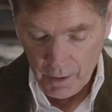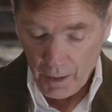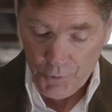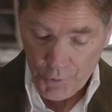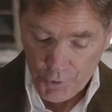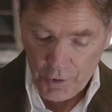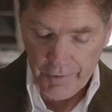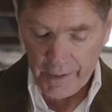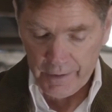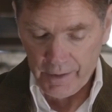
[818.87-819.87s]
also
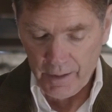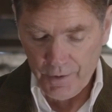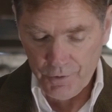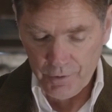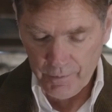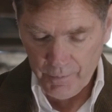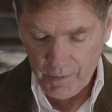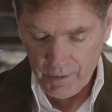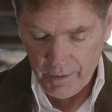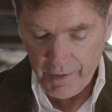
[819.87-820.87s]
serving on the council
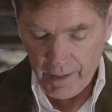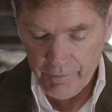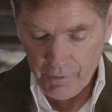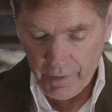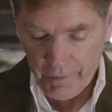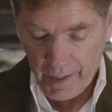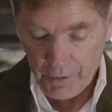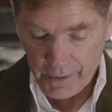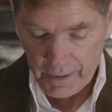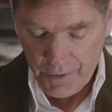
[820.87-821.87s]
of that
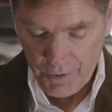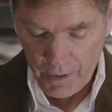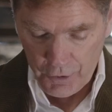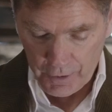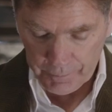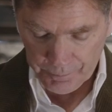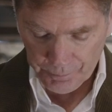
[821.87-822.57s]
organization.